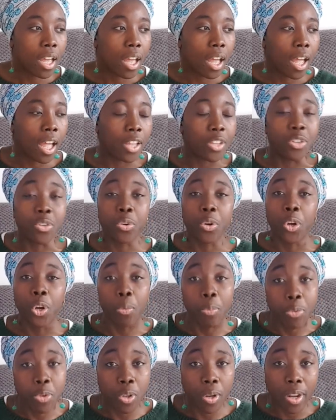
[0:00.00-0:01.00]
I do
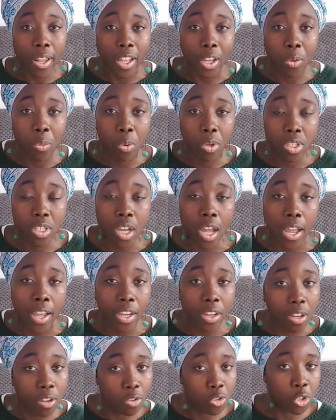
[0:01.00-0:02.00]
hope you like what I
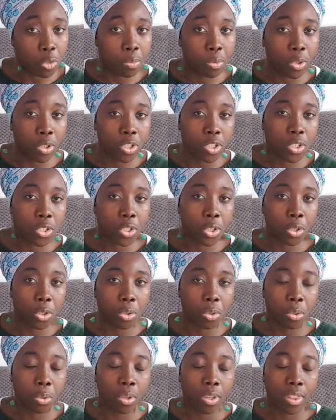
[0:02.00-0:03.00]
contribute
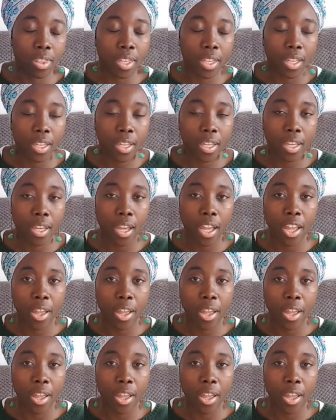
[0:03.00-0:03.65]
to the